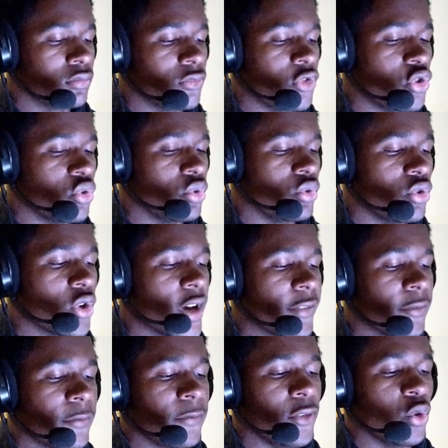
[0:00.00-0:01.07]
You have a
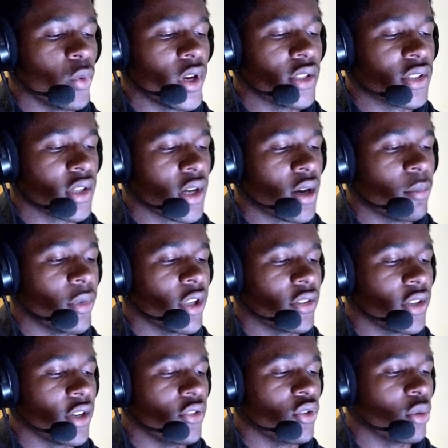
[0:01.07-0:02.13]
few ways to combat
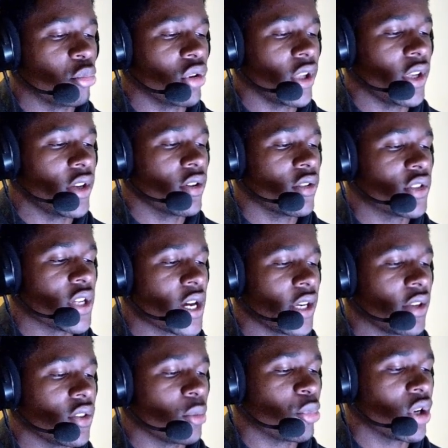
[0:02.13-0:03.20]
that. You could play here,
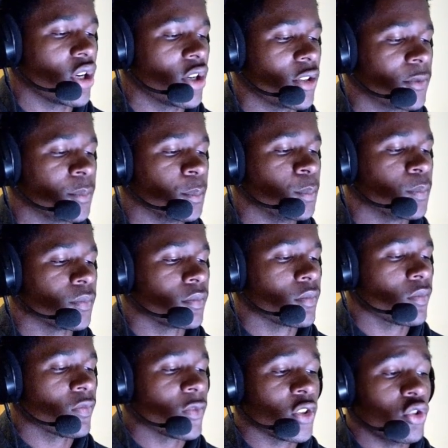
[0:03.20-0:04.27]
attacking the pawn.
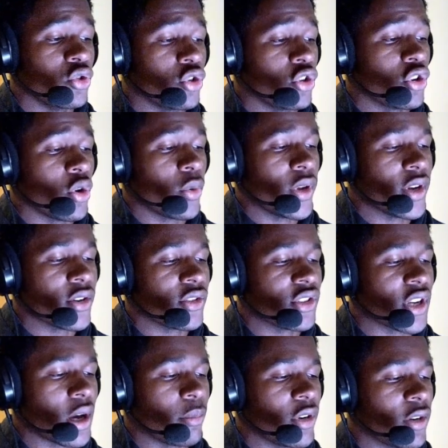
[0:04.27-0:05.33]
You could go here,
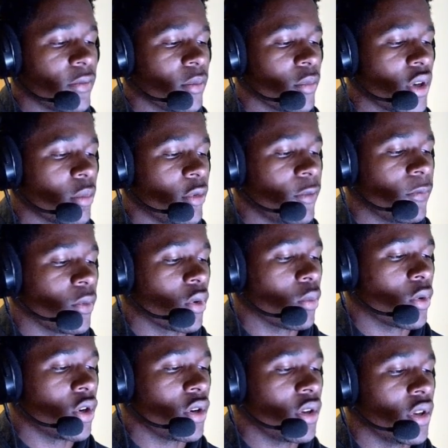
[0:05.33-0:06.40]
stopping it from coming
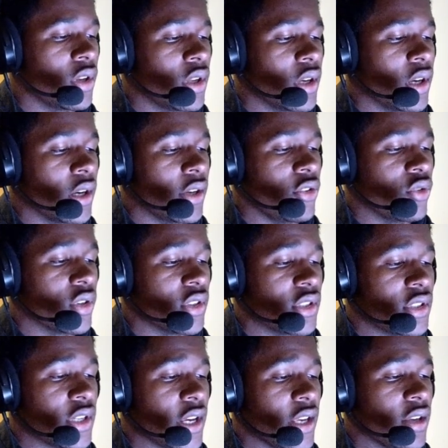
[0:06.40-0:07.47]
forward. You can
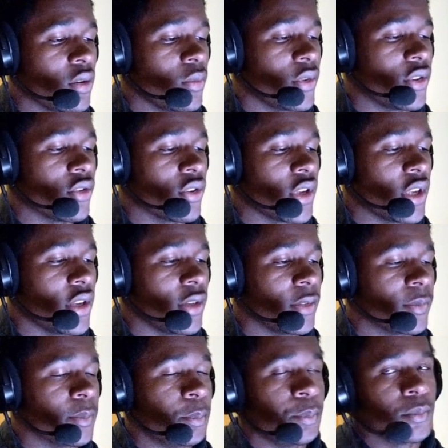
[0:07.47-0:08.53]
take it with your king.
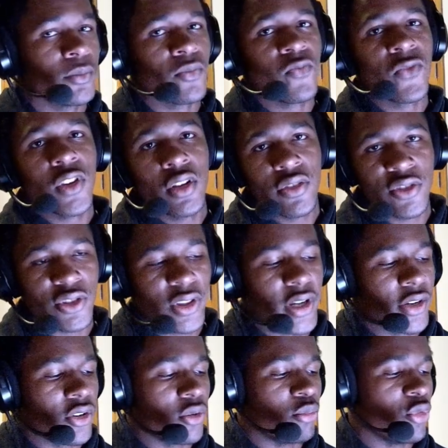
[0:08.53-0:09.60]
There's a lot of
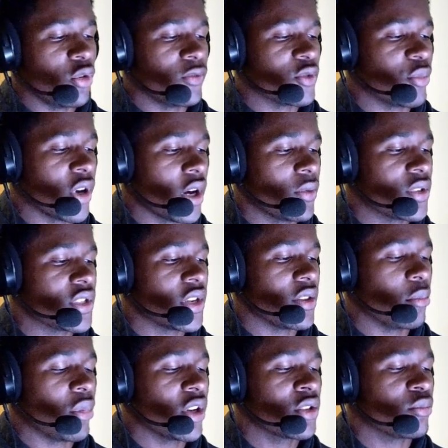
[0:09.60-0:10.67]
good moves, but I would say the
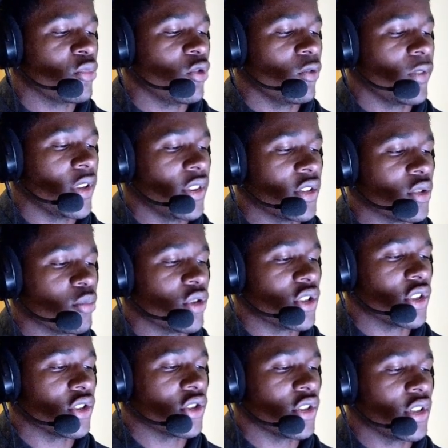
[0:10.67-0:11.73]
best move in this
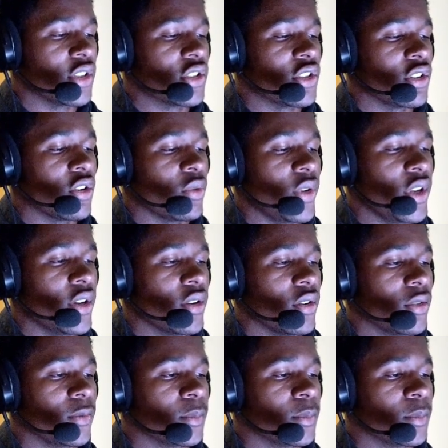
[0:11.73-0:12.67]
position is to go here.